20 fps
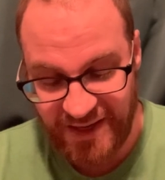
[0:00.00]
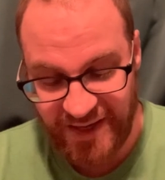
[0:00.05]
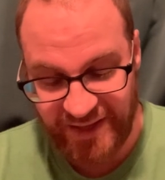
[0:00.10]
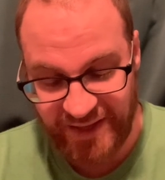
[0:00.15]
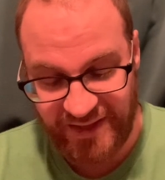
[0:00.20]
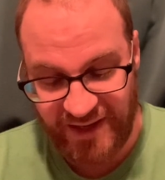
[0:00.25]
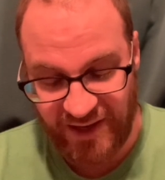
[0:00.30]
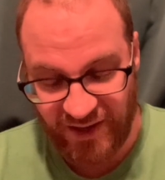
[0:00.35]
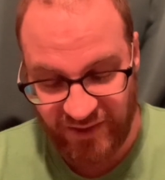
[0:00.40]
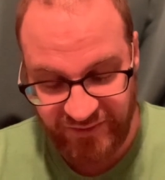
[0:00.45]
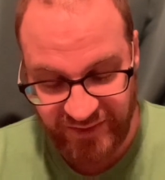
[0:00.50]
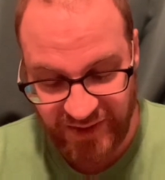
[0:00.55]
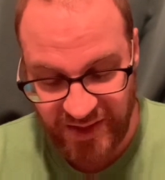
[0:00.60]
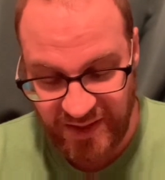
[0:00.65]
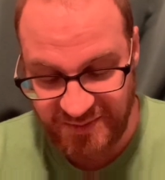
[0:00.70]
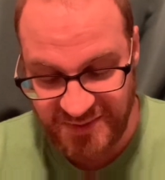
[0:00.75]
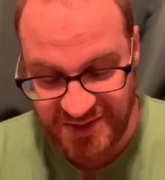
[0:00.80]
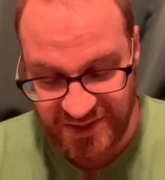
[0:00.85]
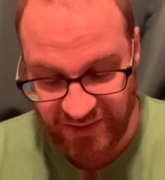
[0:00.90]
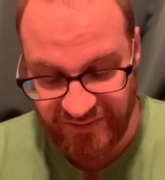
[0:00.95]
and carefully
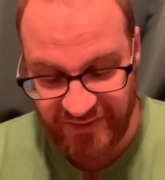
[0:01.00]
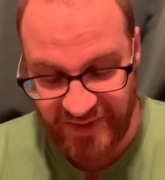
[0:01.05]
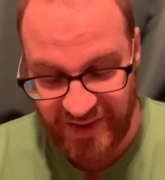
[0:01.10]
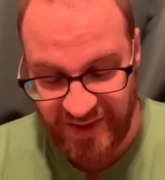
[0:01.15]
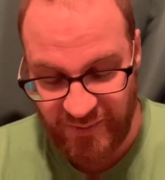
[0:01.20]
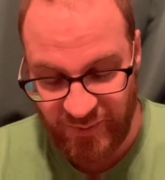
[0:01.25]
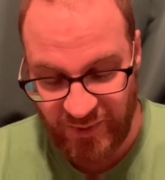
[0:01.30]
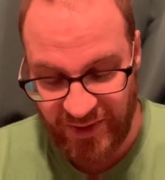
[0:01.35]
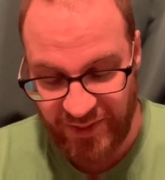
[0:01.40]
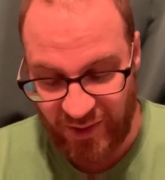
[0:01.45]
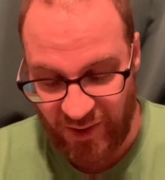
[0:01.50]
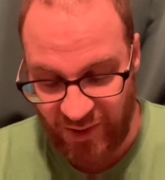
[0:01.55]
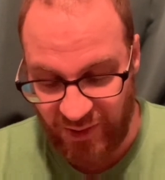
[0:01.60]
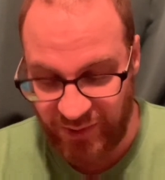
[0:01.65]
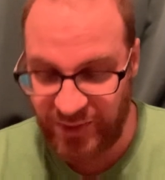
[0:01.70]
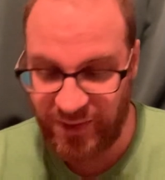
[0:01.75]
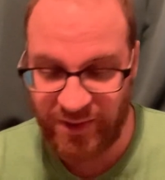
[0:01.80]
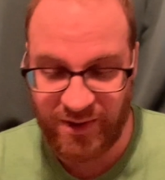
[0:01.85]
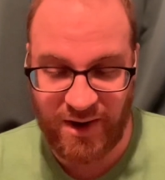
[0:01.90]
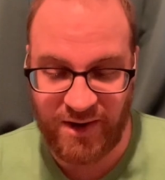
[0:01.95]
observe them with all
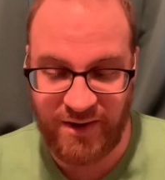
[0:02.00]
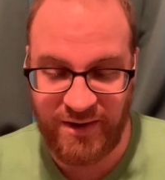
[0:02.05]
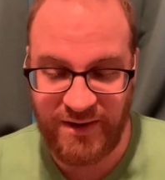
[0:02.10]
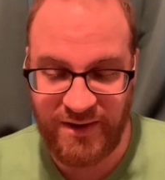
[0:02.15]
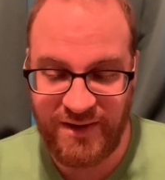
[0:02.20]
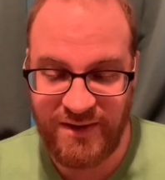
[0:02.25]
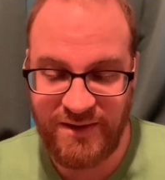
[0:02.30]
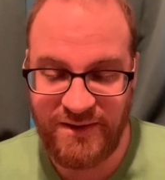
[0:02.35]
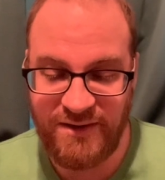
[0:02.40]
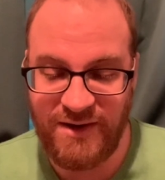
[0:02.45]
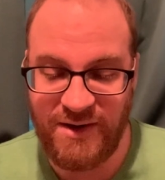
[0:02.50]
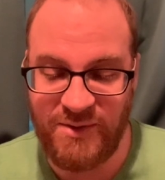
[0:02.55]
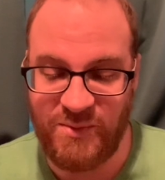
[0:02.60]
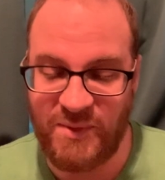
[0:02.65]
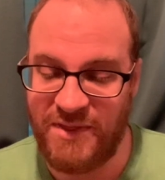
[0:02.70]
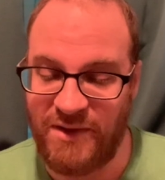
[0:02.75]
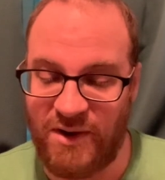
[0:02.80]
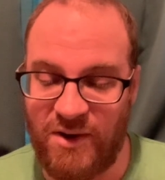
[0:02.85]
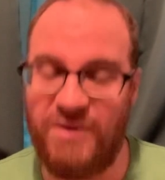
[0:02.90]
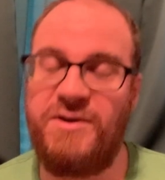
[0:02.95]
your heart and
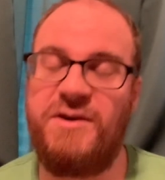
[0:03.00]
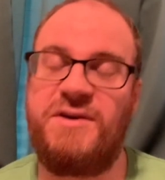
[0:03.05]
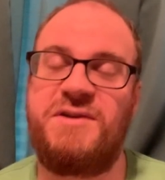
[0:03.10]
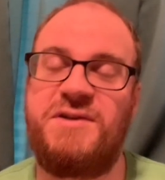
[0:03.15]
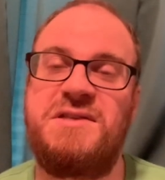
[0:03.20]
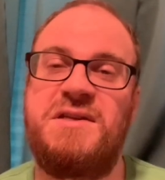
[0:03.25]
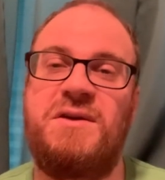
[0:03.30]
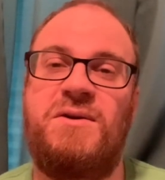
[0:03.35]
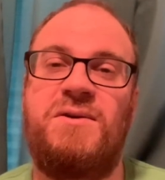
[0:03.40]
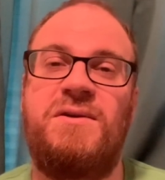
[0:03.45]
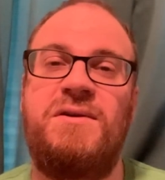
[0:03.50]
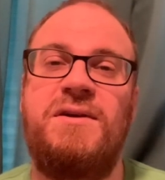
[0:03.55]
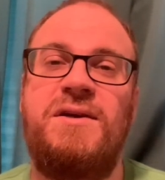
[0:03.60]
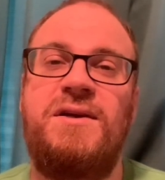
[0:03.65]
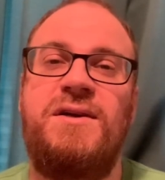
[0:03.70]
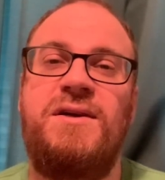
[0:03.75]
with all your soul.